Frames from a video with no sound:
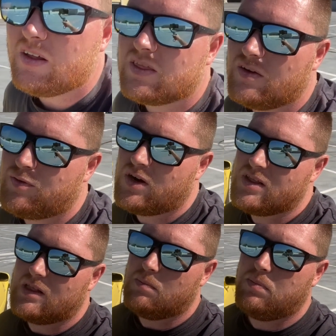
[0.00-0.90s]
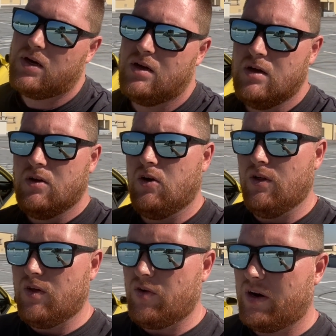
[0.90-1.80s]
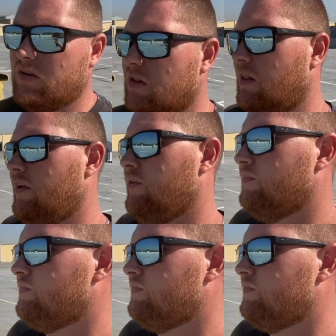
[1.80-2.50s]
the front lip on the Renault Clio.